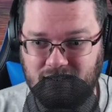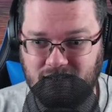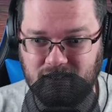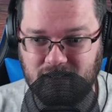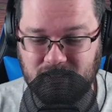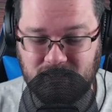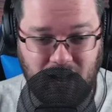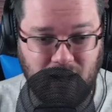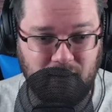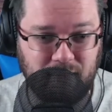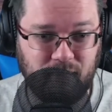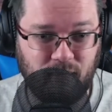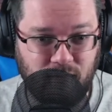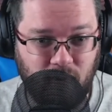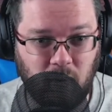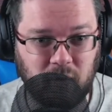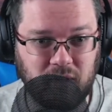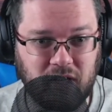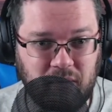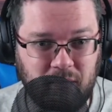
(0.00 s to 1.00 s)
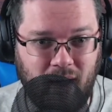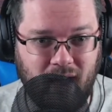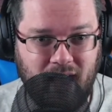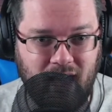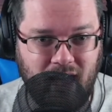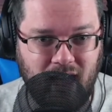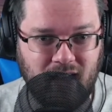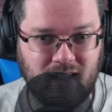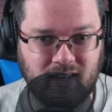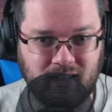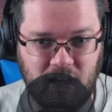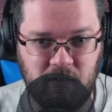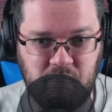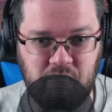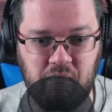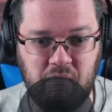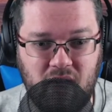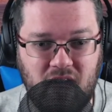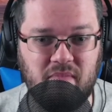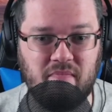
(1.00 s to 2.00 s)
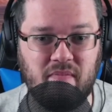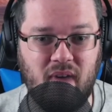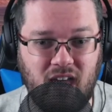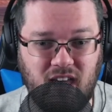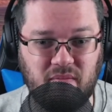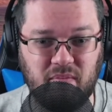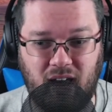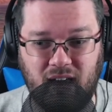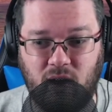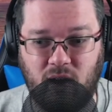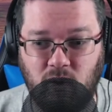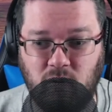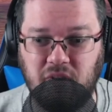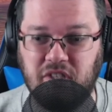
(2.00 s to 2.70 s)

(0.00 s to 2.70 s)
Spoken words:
Stop holding my hand. Let me make my own